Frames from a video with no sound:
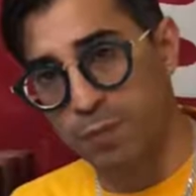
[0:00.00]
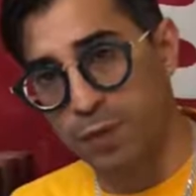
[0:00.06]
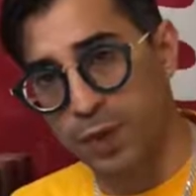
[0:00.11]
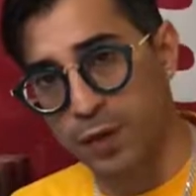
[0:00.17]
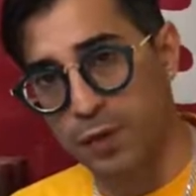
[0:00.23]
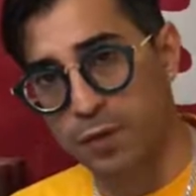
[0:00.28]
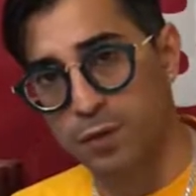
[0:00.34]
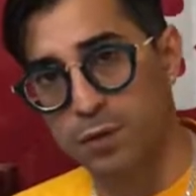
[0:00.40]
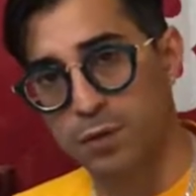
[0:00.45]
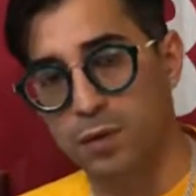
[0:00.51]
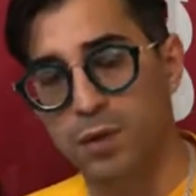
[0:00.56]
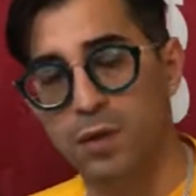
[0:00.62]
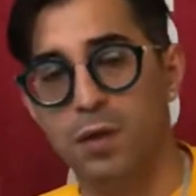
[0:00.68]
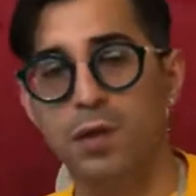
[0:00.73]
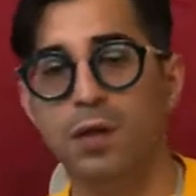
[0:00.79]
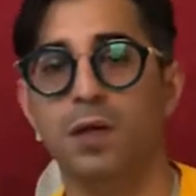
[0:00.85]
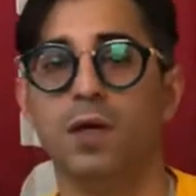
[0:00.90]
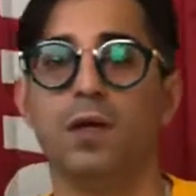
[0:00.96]
pair,
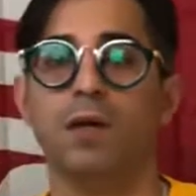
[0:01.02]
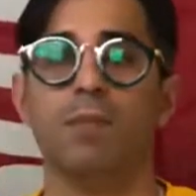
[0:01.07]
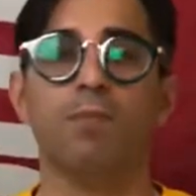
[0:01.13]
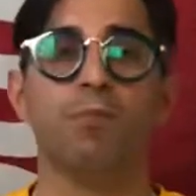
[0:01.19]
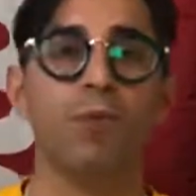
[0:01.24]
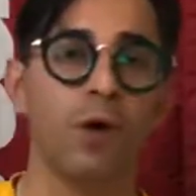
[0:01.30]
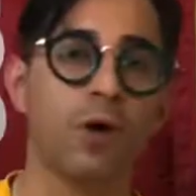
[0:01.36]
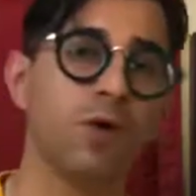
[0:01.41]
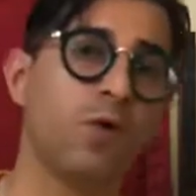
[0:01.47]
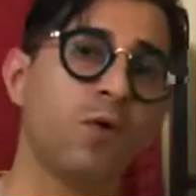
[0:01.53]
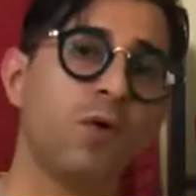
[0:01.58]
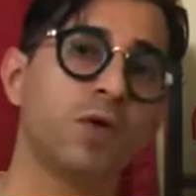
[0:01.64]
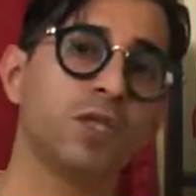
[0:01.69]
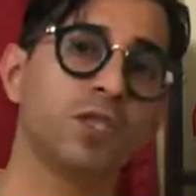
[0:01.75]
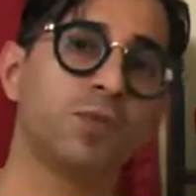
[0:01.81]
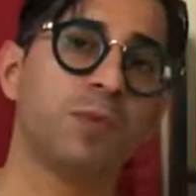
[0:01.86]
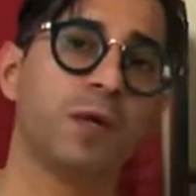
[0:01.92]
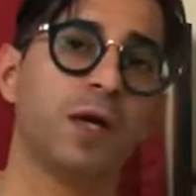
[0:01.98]
burnt
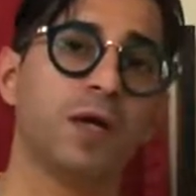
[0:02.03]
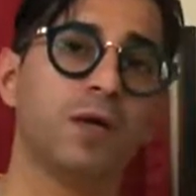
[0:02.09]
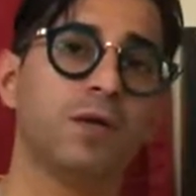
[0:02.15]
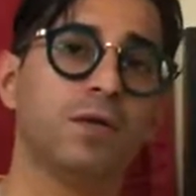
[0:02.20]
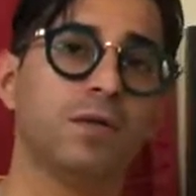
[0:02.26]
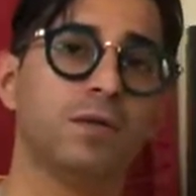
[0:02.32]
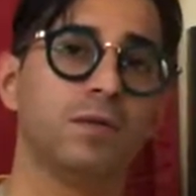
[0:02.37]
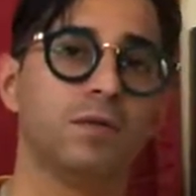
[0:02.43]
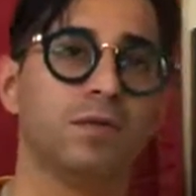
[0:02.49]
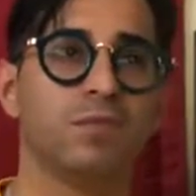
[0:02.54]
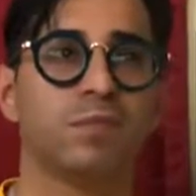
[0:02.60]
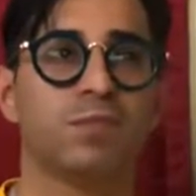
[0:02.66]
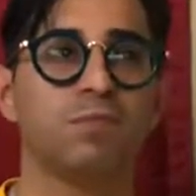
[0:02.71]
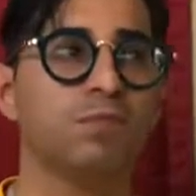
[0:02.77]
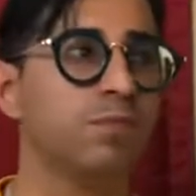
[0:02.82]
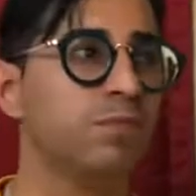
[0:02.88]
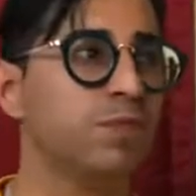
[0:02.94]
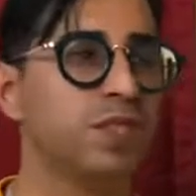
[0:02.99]
orange pair,
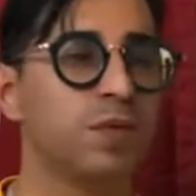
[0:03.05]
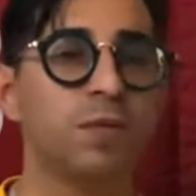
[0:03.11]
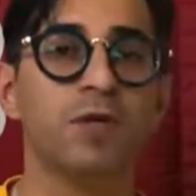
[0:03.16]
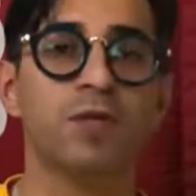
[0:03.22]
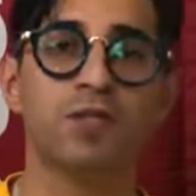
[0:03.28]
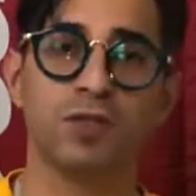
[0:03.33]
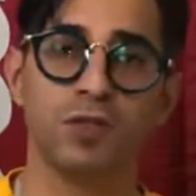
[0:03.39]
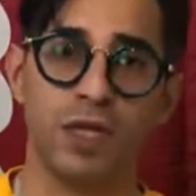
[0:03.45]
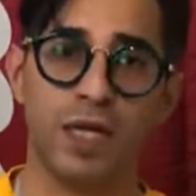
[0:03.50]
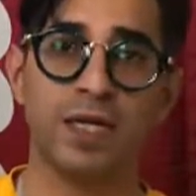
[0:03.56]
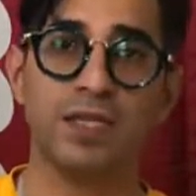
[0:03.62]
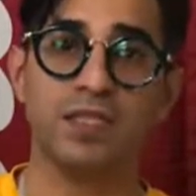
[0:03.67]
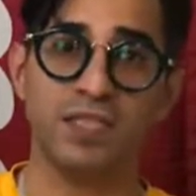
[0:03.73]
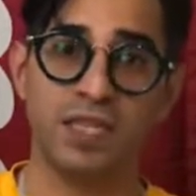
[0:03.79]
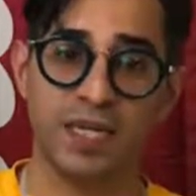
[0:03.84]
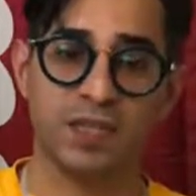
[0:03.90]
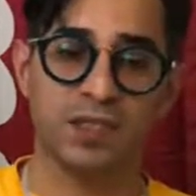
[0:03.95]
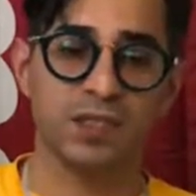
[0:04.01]
similar to like a
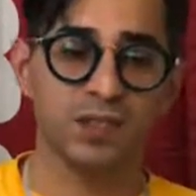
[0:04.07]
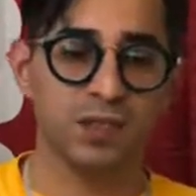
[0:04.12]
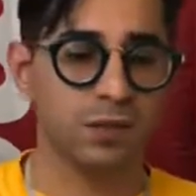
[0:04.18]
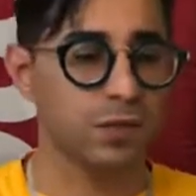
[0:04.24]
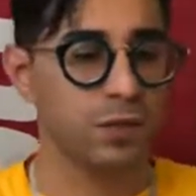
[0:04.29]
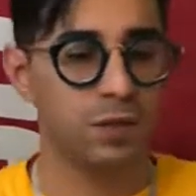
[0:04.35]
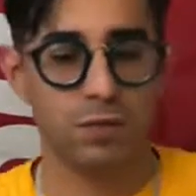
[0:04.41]
Texas.